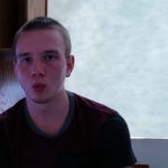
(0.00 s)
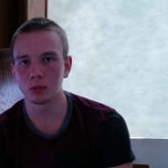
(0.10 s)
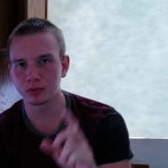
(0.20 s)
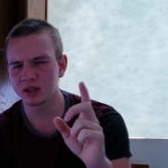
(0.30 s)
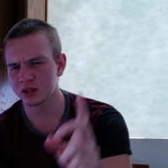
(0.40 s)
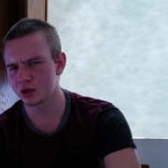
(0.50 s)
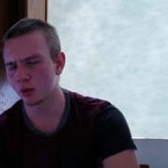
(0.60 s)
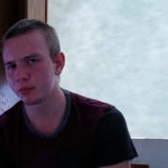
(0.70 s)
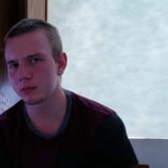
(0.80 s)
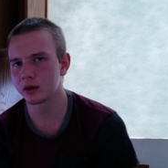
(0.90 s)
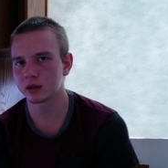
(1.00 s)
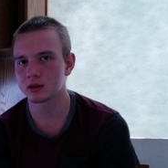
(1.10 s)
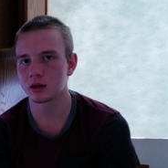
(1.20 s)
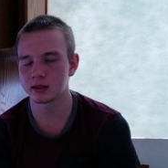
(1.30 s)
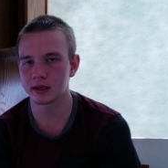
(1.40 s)
well, please don't be, because
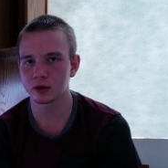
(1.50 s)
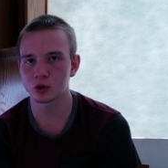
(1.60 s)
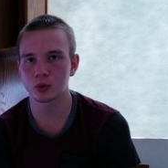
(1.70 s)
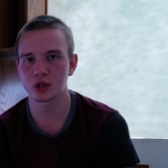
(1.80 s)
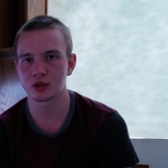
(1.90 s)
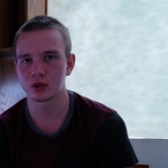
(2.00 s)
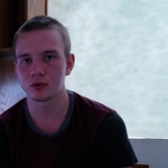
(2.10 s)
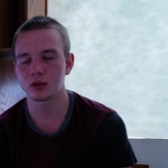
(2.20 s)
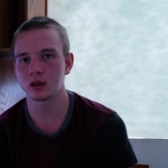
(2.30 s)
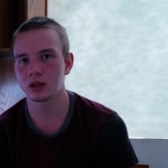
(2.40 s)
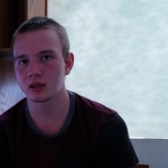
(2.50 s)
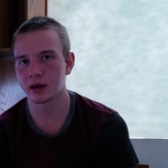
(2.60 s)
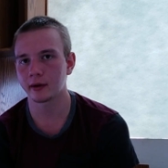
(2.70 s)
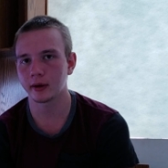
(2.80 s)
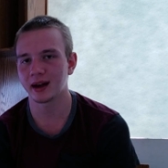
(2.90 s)
the Nintendo Switch is using the
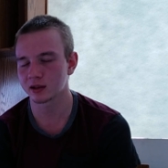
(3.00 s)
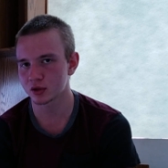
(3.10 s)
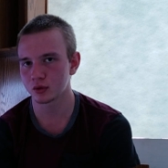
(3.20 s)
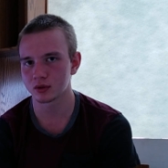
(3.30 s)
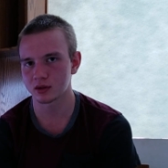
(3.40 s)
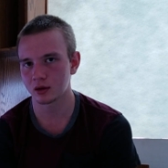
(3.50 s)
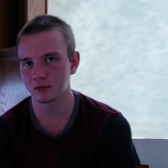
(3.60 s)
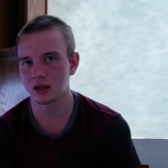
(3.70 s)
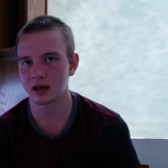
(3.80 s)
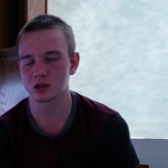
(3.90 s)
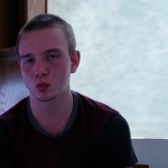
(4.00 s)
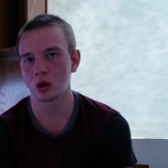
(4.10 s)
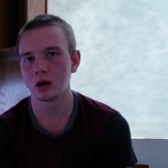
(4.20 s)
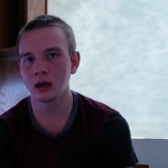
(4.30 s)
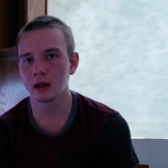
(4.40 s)
Tegra X two instead of the X one.